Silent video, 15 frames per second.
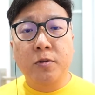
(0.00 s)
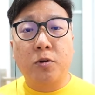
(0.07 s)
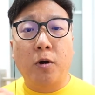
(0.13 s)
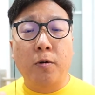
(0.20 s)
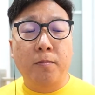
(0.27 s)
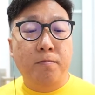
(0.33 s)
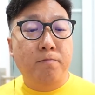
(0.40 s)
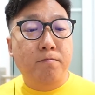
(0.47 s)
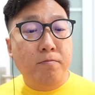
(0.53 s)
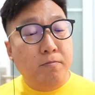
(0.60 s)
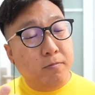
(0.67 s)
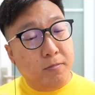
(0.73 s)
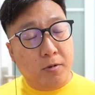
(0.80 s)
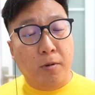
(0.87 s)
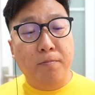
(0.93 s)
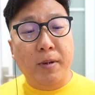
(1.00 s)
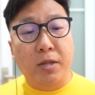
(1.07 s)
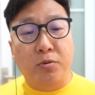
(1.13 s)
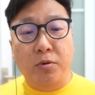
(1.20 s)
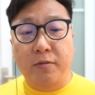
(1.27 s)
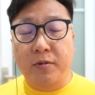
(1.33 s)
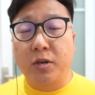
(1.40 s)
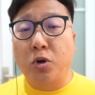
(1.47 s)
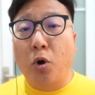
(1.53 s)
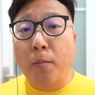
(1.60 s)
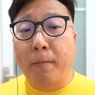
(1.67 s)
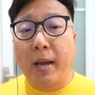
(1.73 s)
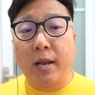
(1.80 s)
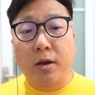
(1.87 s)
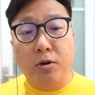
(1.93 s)
compared to even
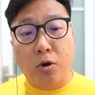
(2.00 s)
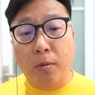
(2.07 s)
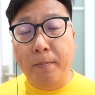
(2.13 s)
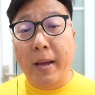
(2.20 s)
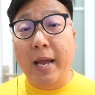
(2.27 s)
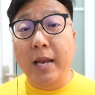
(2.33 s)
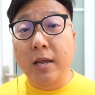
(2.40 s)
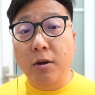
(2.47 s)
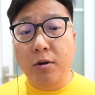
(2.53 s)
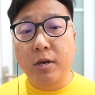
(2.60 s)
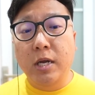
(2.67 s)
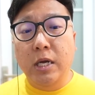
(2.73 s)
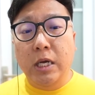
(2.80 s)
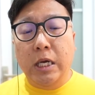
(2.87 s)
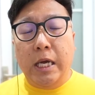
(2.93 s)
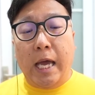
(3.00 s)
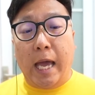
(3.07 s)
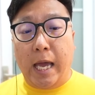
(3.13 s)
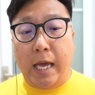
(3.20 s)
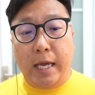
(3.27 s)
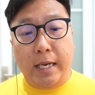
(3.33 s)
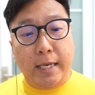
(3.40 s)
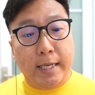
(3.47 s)
Cobalion. Cobalion and